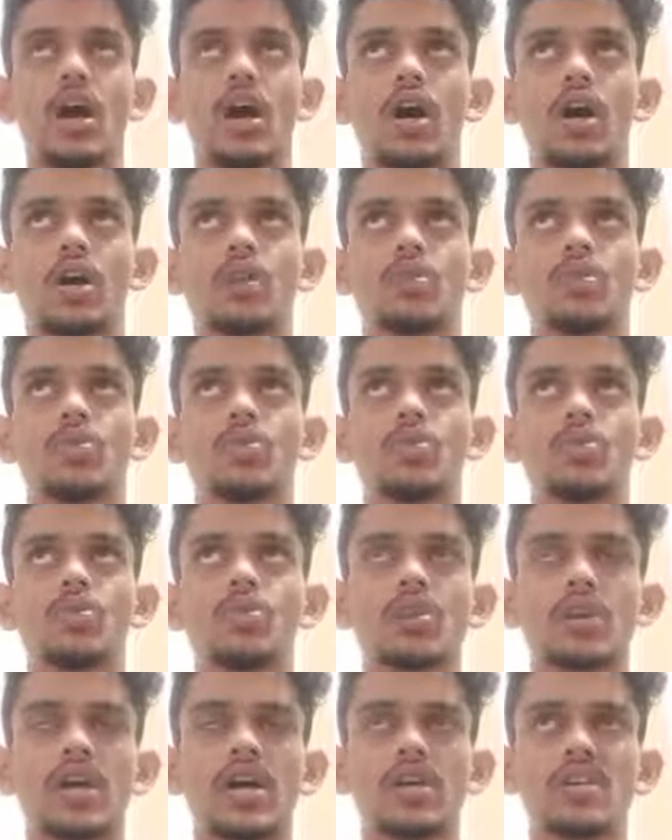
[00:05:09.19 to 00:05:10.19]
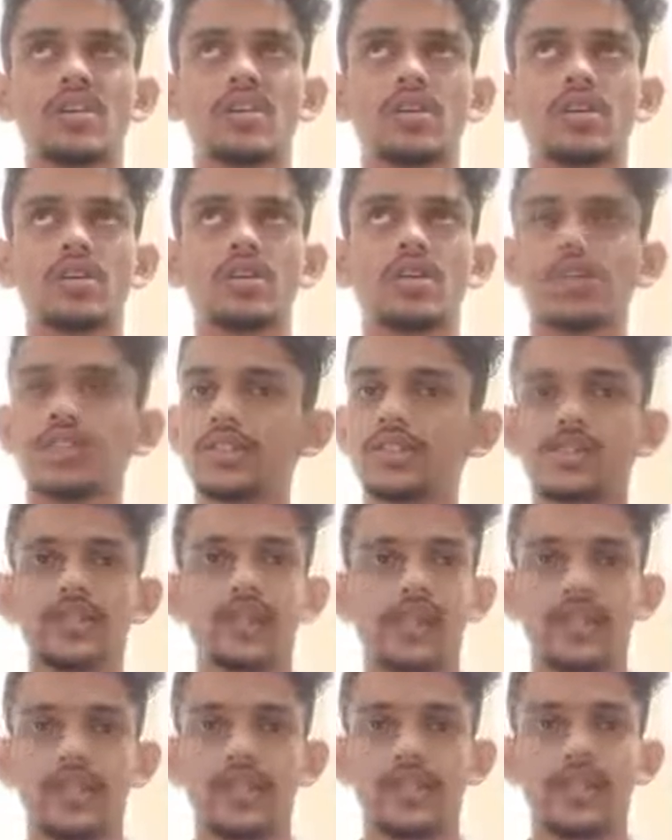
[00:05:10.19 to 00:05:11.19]
are known as
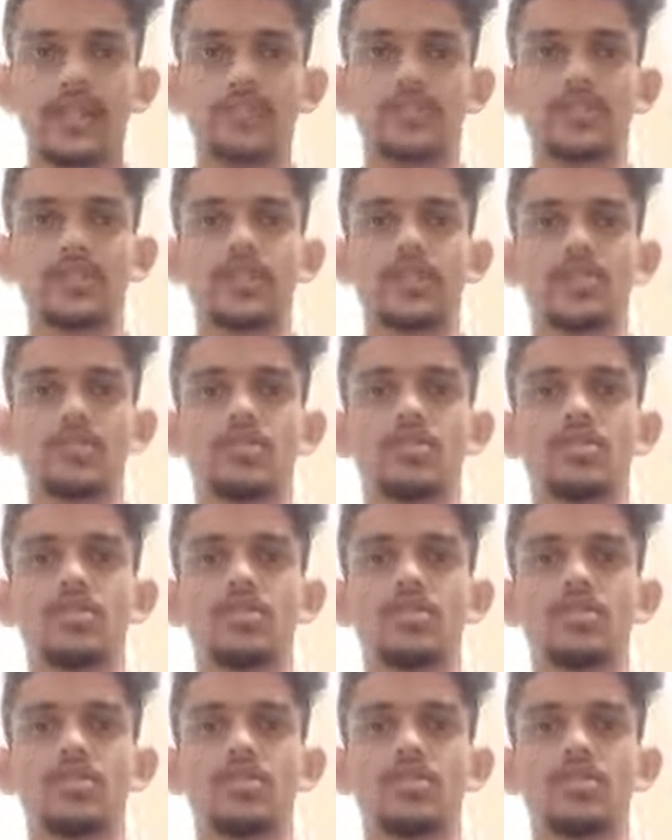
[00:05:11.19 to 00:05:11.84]
unchecked exception.